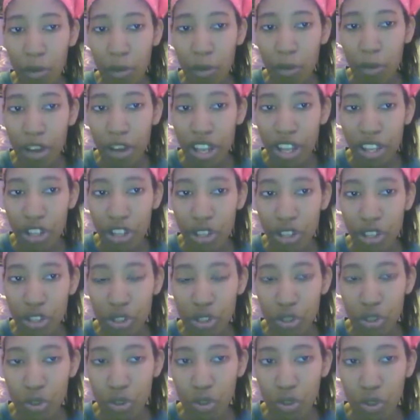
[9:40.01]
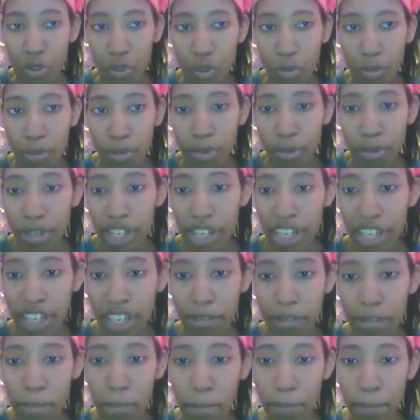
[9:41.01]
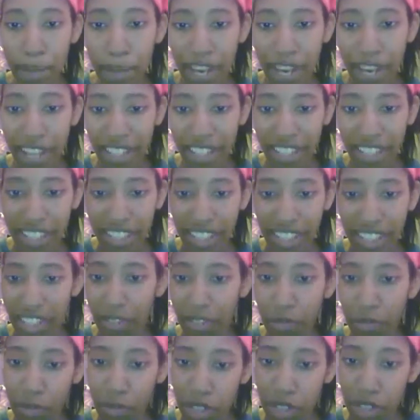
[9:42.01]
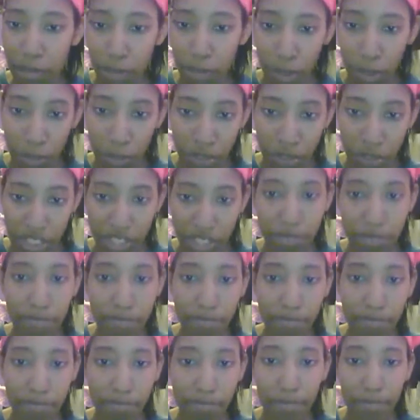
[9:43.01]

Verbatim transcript: whether to bring it back, like repost them